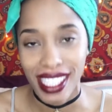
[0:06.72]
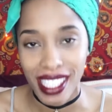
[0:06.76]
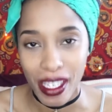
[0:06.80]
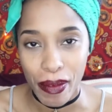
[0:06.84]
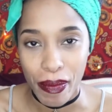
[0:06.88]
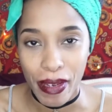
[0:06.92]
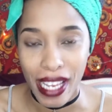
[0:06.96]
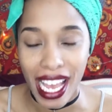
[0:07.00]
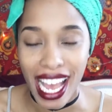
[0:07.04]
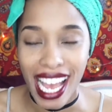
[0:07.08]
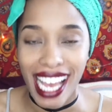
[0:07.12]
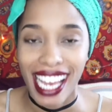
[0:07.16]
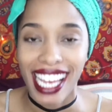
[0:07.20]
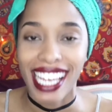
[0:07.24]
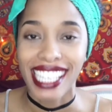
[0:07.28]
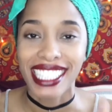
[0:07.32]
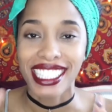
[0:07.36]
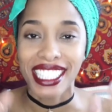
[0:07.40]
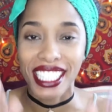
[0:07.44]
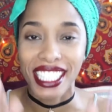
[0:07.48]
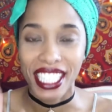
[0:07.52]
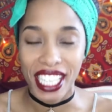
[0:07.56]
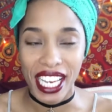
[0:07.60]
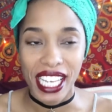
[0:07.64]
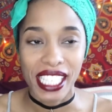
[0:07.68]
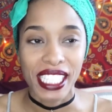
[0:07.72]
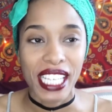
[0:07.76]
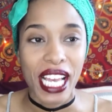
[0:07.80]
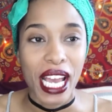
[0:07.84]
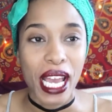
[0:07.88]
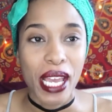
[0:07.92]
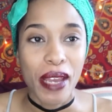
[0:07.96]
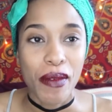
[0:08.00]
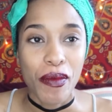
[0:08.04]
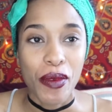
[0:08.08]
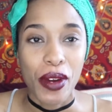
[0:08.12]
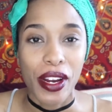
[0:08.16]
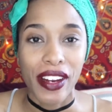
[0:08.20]
up, guys? Yes,
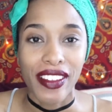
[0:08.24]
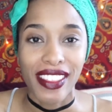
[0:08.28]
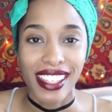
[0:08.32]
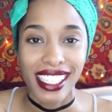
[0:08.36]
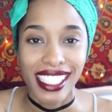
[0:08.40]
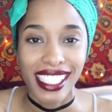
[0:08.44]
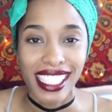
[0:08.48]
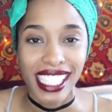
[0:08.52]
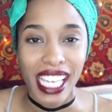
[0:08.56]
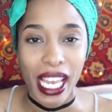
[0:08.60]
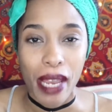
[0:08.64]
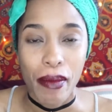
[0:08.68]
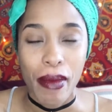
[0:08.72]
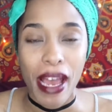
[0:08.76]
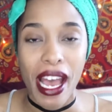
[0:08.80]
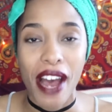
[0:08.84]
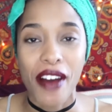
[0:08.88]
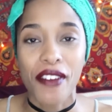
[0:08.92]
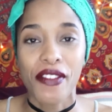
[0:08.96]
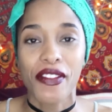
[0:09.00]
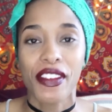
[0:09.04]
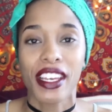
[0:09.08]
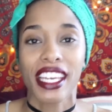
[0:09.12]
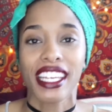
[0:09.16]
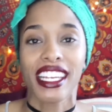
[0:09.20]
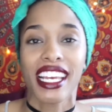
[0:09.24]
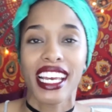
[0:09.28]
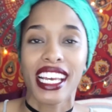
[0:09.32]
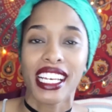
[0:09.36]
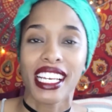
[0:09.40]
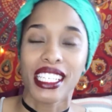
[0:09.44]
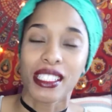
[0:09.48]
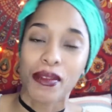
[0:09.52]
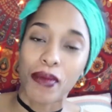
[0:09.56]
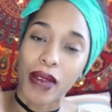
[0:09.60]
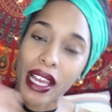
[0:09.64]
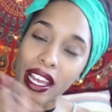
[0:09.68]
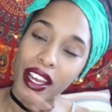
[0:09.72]
I am wearing the same outfit
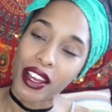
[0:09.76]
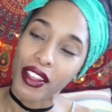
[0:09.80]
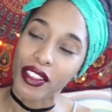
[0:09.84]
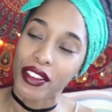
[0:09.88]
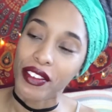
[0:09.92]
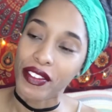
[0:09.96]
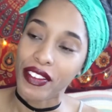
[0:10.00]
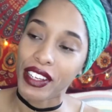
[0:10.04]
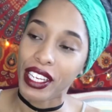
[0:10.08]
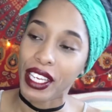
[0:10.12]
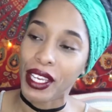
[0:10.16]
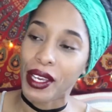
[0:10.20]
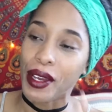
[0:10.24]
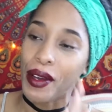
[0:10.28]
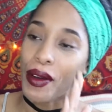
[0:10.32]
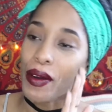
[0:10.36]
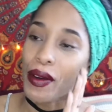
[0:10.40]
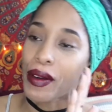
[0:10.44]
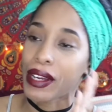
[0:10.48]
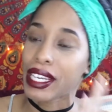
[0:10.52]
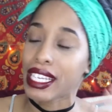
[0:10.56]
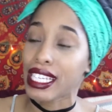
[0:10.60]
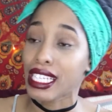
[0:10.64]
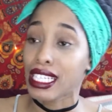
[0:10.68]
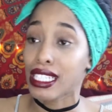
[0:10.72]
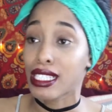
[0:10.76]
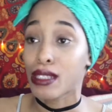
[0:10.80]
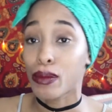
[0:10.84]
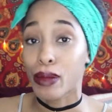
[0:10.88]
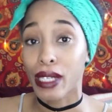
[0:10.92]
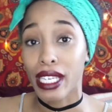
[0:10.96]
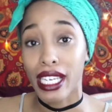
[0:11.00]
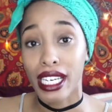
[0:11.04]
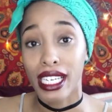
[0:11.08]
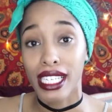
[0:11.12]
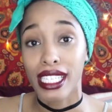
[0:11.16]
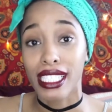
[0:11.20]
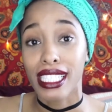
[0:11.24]
as my other video. It is
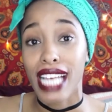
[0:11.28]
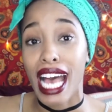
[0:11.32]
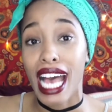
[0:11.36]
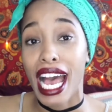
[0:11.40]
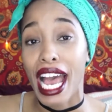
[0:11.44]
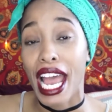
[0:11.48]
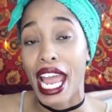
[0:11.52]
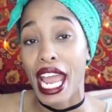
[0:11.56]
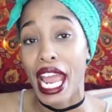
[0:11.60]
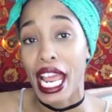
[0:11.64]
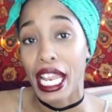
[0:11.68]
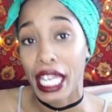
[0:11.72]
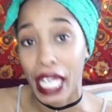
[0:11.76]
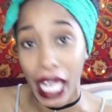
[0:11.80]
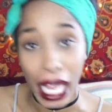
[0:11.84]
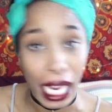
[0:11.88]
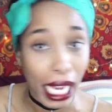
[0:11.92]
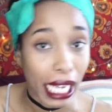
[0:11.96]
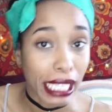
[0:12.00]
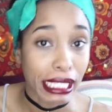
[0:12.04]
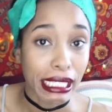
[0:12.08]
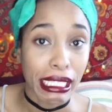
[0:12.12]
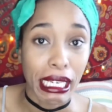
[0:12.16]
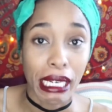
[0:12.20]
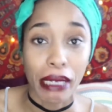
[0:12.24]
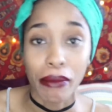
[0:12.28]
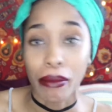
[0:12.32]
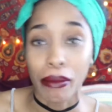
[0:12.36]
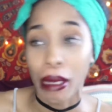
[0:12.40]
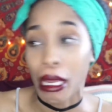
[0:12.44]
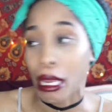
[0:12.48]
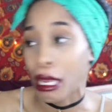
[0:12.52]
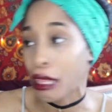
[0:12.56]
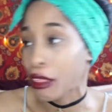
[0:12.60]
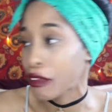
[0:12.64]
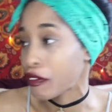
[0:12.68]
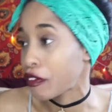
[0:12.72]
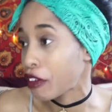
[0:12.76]
because I, like I said in
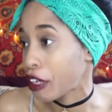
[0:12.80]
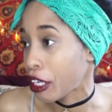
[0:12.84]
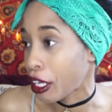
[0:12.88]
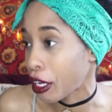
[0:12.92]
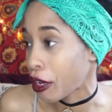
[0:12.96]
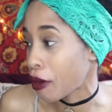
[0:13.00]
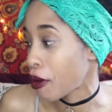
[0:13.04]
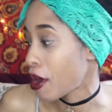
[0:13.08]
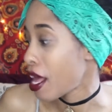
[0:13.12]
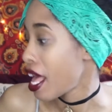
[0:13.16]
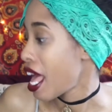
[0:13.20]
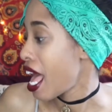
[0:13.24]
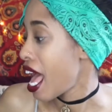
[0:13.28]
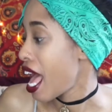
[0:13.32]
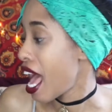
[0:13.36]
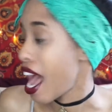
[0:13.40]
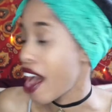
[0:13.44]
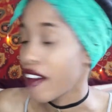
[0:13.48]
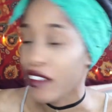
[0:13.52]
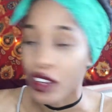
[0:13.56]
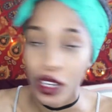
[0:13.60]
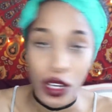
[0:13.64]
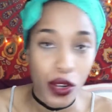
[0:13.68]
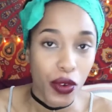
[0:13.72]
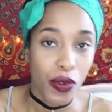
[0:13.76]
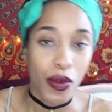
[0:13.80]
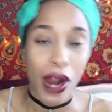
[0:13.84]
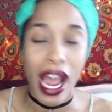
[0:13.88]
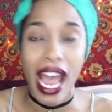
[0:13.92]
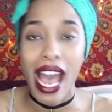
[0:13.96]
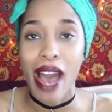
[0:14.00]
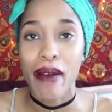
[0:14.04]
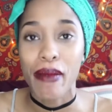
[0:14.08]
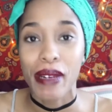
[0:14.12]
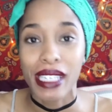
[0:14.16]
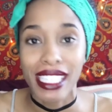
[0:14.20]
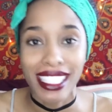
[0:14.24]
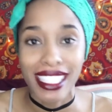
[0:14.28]
my other video, have a
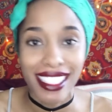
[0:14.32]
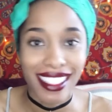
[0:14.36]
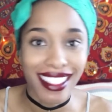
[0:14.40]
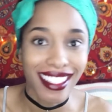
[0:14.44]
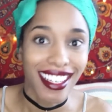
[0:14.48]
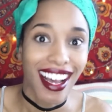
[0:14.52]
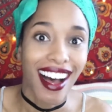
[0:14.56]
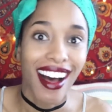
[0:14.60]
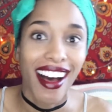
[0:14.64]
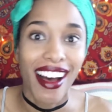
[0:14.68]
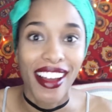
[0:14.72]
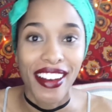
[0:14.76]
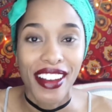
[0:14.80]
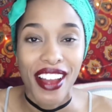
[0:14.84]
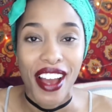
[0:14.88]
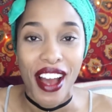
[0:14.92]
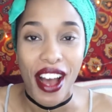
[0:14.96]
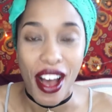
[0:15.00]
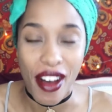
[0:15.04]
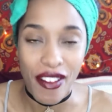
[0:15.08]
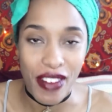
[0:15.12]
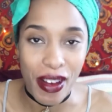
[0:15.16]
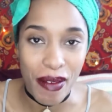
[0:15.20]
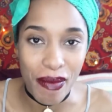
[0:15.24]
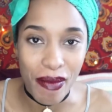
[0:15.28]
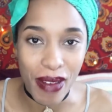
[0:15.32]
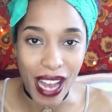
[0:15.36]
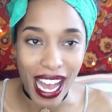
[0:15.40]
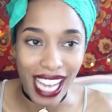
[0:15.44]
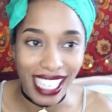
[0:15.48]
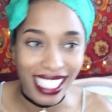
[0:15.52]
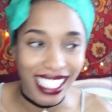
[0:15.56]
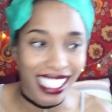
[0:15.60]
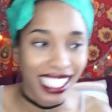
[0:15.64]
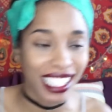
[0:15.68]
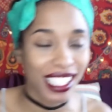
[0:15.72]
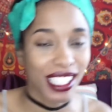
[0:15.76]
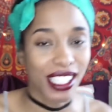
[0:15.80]
crap ton of
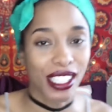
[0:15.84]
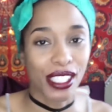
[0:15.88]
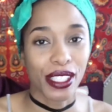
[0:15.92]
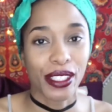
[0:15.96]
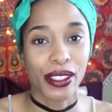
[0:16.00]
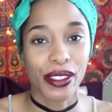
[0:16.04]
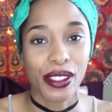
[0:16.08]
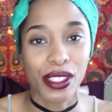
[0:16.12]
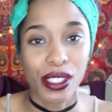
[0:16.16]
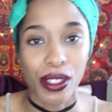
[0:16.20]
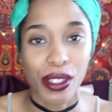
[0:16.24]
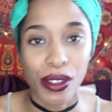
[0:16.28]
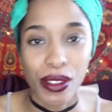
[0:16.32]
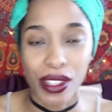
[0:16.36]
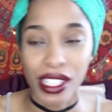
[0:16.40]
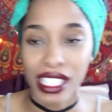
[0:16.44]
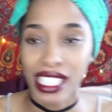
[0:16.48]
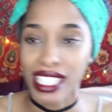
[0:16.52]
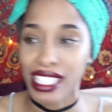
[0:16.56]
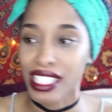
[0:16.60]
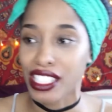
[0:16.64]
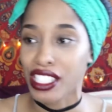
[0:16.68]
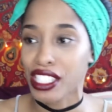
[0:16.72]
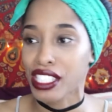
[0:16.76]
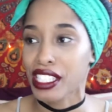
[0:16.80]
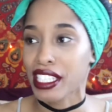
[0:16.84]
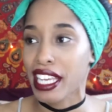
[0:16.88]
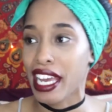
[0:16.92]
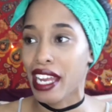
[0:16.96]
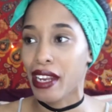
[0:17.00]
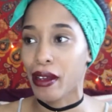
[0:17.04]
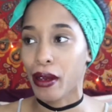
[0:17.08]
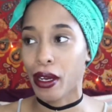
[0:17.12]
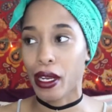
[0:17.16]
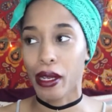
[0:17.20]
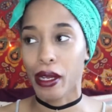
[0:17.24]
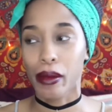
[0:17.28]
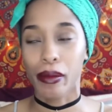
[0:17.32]
unboxings to do. So this is just kind
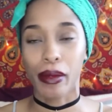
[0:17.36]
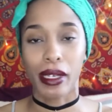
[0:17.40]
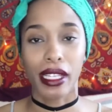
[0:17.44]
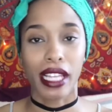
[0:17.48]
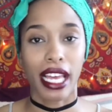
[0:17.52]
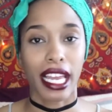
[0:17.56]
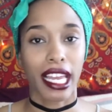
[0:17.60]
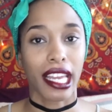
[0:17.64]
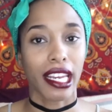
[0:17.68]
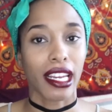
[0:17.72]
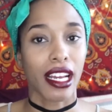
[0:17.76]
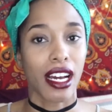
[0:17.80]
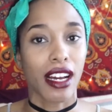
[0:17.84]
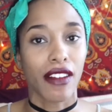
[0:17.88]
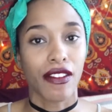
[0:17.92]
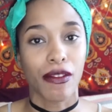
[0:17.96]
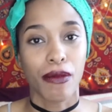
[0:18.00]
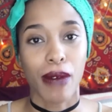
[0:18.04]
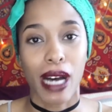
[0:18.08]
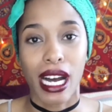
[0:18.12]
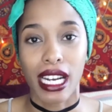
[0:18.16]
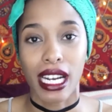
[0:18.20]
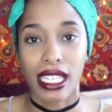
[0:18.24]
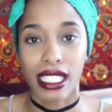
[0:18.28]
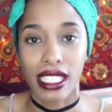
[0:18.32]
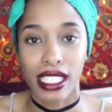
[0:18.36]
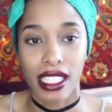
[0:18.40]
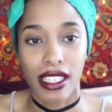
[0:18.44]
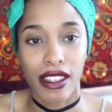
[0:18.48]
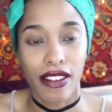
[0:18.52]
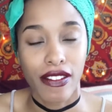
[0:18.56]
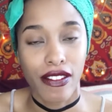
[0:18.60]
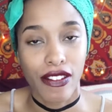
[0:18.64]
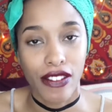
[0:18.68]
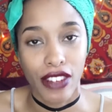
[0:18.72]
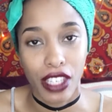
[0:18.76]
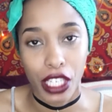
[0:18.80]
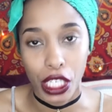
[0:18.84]
of gonna be like an unboxing
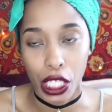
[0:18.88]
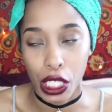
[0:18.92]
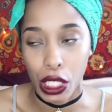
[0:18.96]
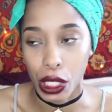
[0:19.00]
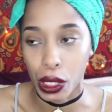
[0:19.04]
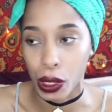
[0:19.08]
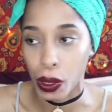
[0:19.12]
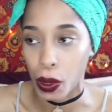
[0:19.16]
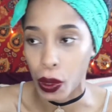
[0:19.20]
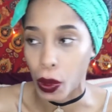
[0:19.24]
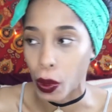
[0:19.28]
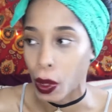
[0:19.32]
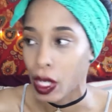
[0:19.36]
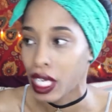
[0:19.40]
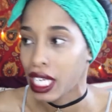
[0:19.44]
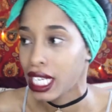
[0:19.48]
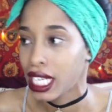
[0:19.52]
video